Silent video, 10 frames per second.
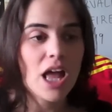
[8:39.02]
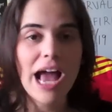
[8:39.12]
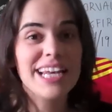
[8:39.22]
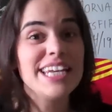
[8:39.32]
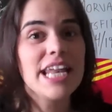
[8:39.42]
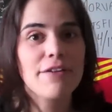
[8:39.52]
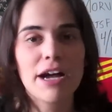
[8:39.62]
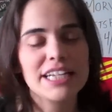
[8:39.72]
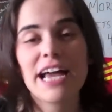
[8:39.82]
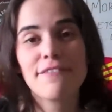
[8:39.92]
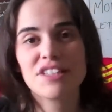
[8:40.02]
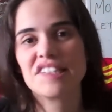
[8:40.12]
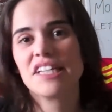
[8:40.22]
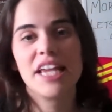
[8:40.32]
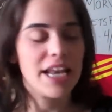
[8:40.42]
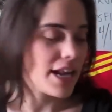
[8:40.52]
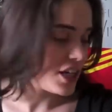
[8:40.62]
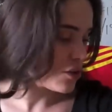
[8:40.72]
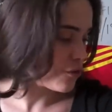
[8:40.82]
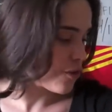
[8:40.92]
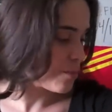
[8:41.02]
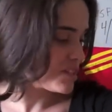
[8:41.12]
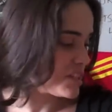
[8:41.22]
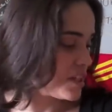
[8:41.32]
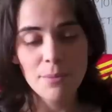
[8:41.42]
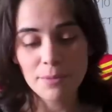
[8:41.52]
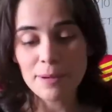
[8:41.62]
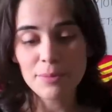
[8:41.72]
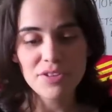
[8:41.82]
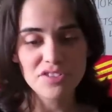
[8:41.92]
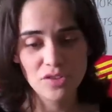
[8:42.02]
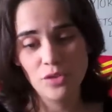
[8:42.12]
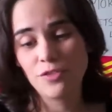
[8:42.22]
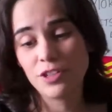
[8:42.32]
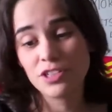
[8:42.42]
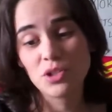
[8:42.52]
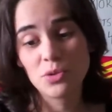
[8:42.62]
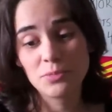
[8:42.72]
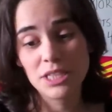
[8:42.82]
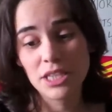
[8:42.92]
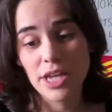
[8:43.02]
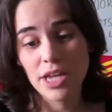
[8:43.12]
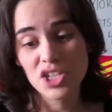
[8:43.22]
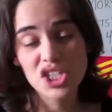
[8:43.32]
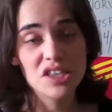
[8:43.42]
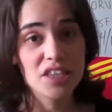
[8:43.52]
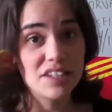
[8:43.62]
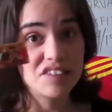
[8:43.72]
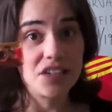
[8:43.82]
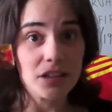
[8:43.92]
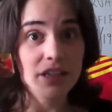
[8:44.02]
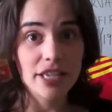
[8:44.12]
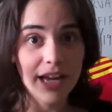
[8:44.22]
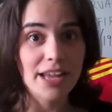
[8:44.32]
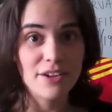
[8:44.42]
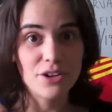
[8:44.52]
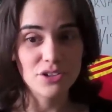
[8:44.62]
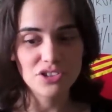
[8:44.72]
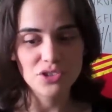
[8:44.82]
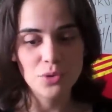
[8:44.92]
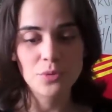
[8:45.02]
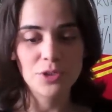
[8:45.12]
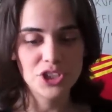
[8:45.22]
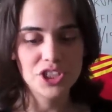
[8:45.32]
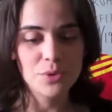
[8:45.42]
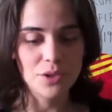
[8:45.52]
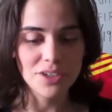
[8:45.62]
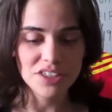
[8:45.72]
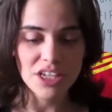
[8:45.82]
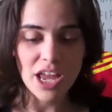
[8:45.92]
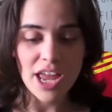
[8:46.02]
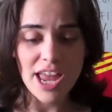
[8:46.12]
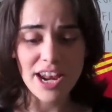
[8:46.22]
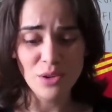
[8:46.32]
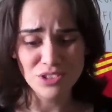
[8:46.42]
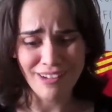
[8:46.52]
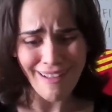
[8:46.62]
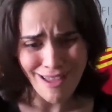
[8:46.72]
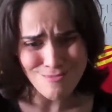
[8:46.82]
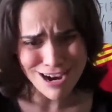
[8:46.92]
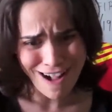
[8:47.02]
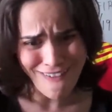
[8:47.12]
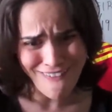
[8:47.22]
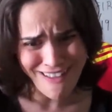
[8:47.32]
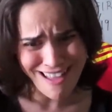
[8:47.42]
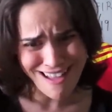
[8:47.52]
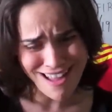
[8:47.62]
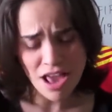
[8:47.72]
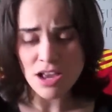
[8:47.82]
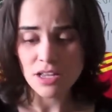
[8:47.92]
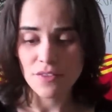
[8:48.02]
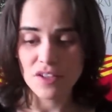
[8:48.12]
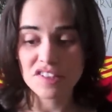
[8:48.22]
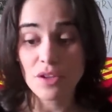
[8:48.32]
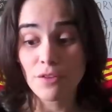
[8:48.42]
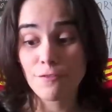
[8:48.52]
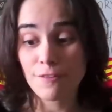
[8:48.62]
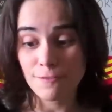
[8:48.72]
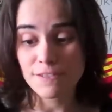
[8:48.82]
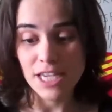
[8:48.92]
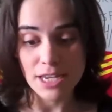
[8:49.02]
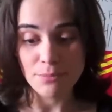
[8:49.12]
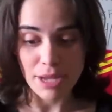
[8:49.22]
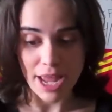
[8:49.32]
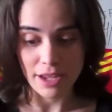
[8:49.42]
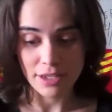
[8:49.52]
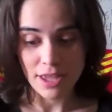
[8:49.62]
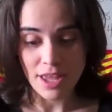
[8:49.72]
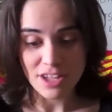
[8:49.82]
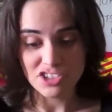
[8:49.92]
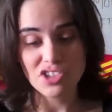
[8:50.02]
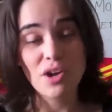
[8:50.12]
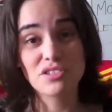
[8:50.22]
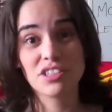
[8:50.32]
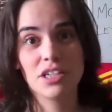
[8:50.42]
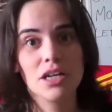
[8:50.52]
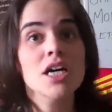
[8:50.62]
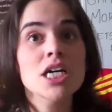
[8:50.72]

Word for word: I never I haven't seen it in any other pharmacy. But my brother's girlfriend told me that she they sell it at her store where she works. And I was like, oh my god. And they sell the 15 pack. So I was like